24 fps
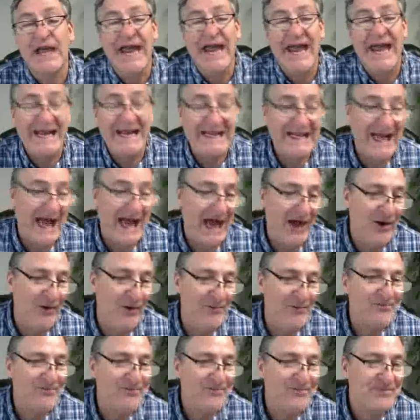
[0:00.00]
Anyhow,
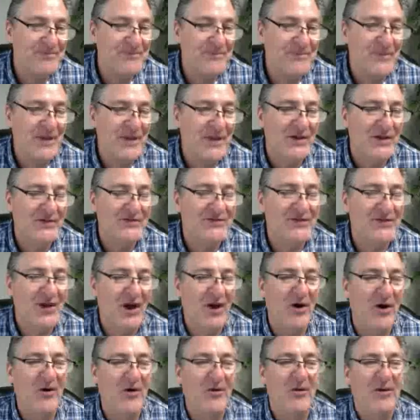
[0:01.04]

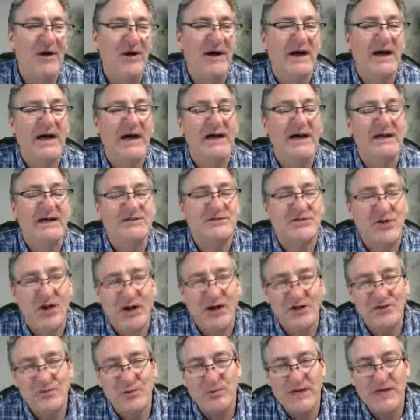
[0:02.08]
so
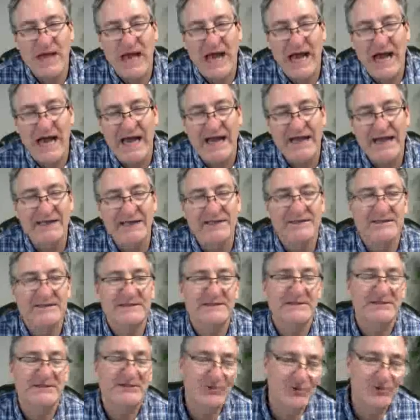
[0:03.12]
talked to a guy
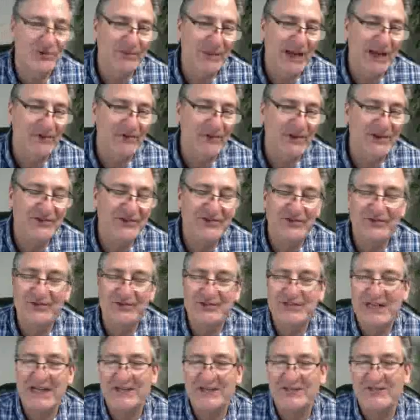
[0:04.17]
doing my
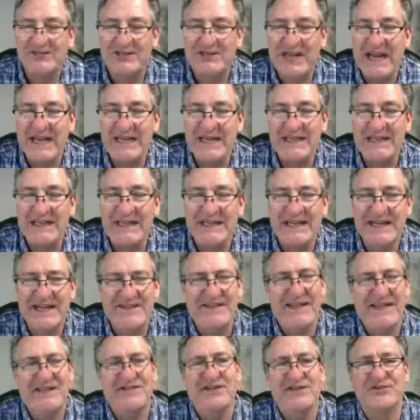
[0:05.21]
research on staking. And
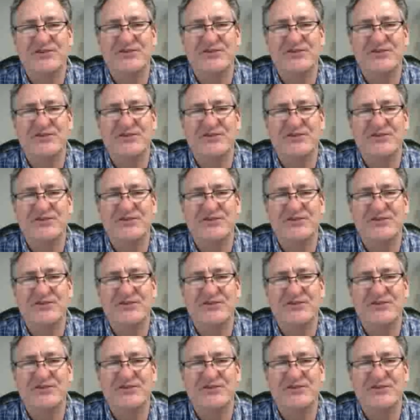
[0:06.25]
then this